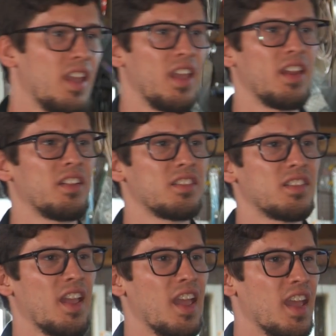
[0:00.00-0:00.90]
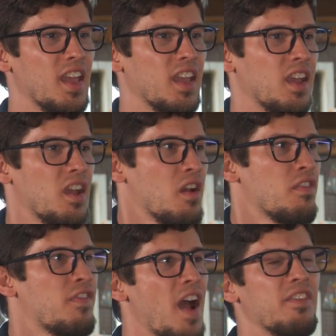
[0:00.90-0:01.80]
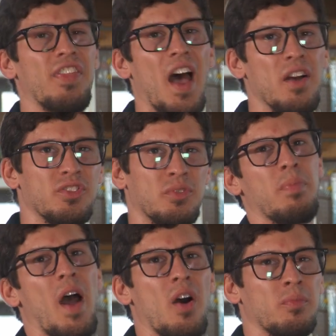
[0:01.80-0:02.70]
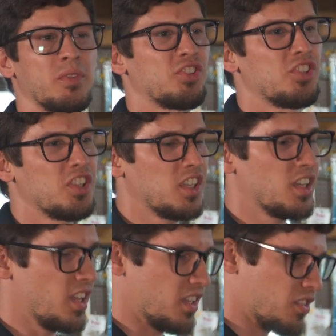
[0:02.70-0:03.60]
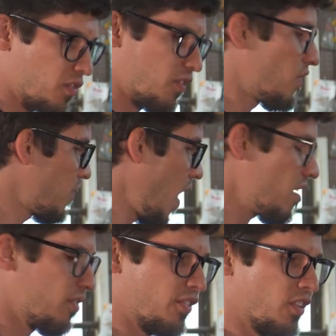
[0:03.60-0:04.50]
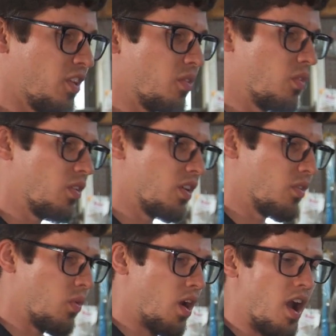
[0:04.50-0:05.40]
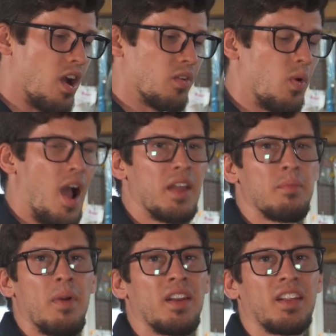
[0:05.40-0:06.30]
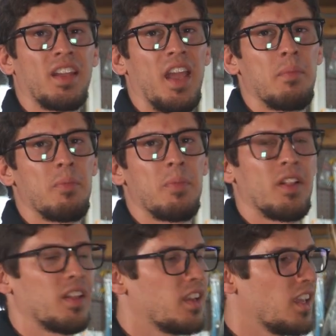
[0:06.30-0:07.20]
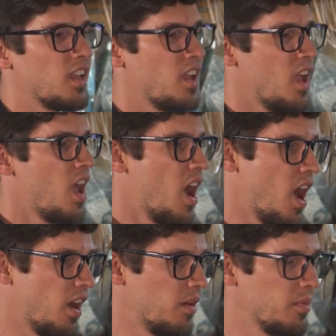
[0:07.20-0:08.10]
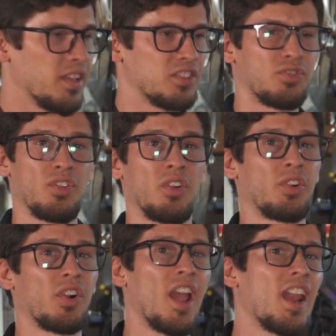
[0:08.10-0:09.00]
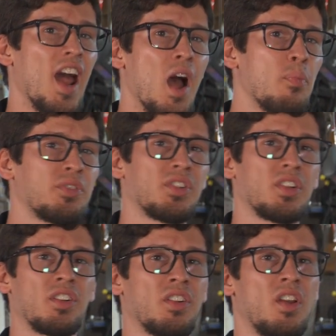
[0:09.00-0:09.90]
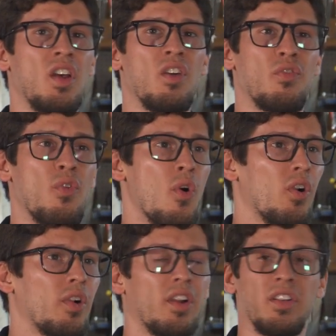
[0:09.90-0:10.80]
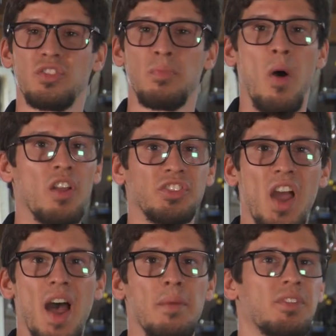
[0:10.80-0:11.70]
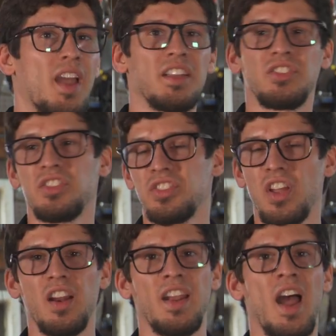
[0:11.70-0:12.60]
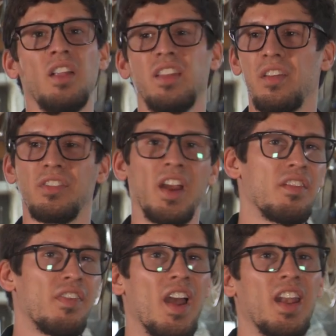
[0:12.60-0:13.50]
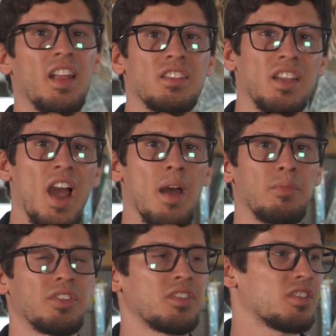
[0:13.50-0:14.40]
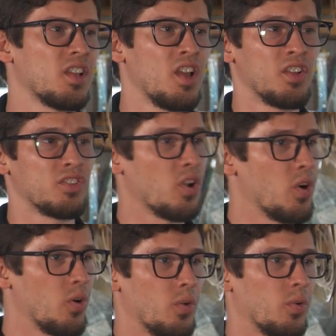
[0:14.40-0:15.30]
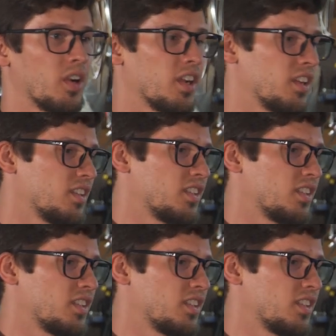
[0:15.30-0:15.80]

It is a five thousand pound machine. It's five foot uh, wide bending capability. Um, it's a great option for small shops, guys just starting out. They have great financing options. So we're going to